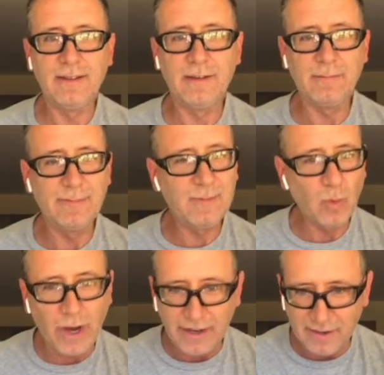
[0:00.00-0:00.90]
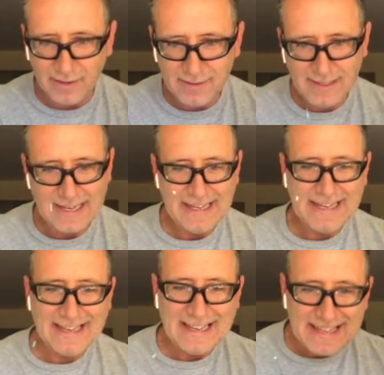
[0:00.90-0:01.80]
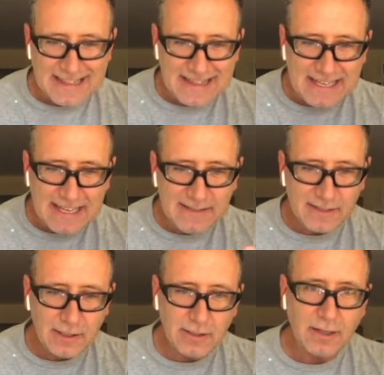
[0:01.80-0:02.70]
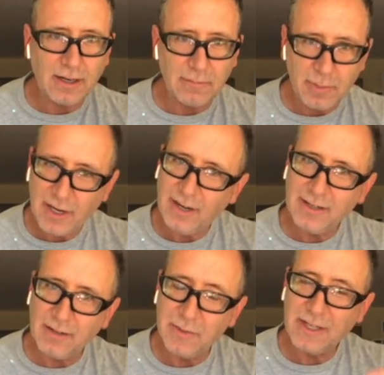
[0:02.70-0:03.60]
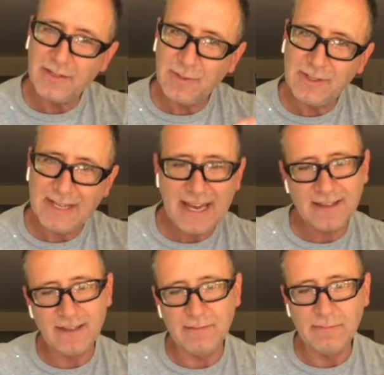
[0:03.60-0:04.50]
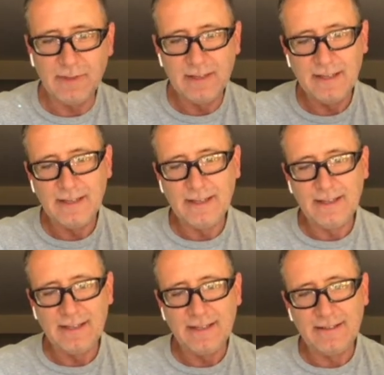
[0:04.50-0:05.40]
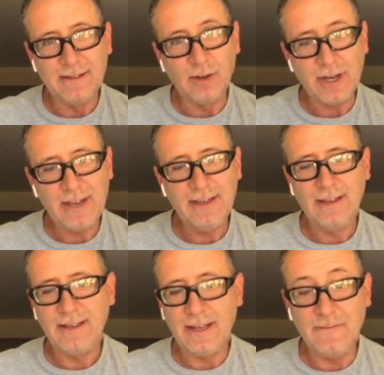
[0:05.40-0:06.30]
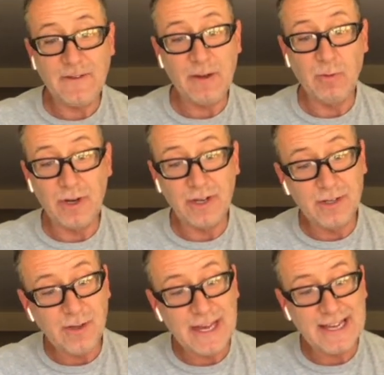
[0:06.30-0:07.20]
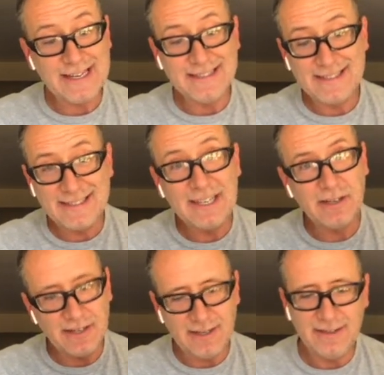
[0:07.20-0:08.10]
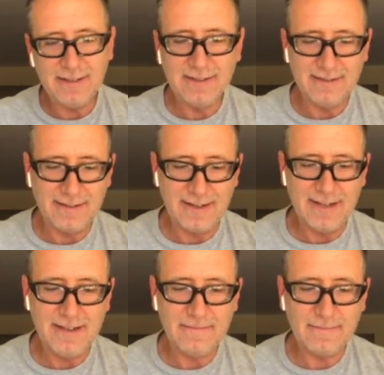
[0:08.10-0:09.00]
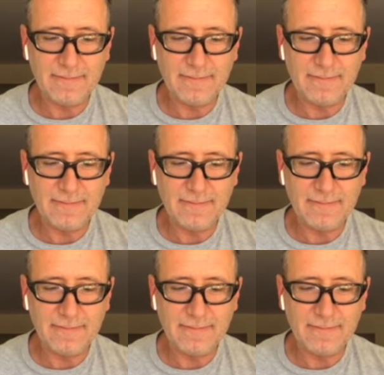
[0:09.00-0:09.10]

the wires. And then these two are in parallel because we stacked them. Okay, if I were to do that in series, right?